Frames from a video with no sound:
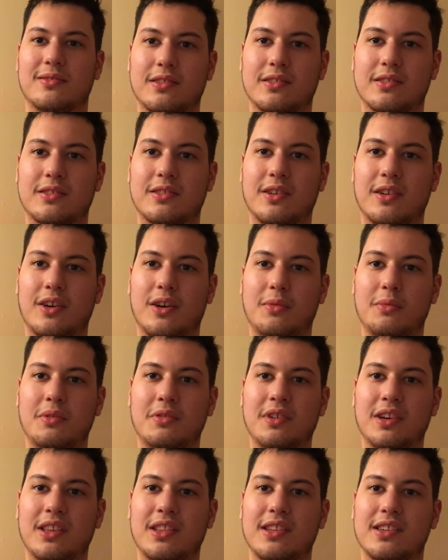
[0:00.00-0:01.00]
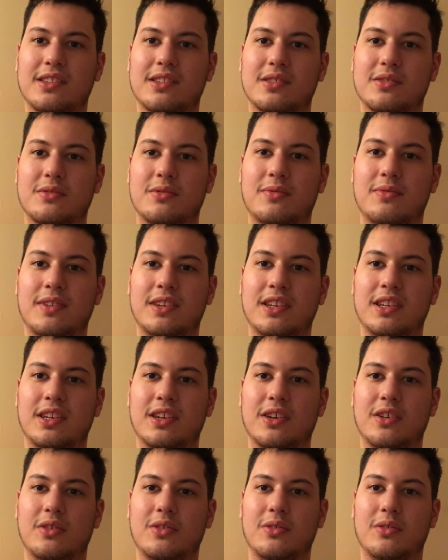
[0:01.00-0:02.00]
So I hope you like this
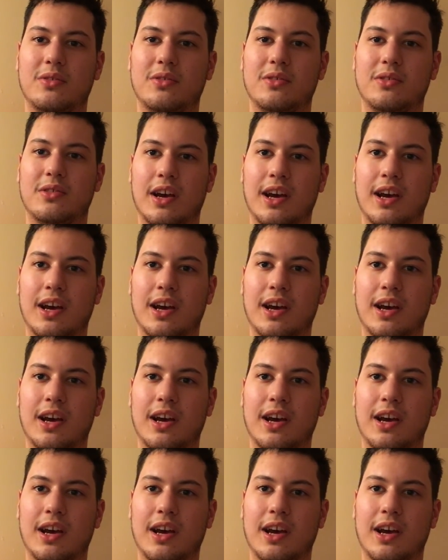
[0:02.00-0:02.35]
video.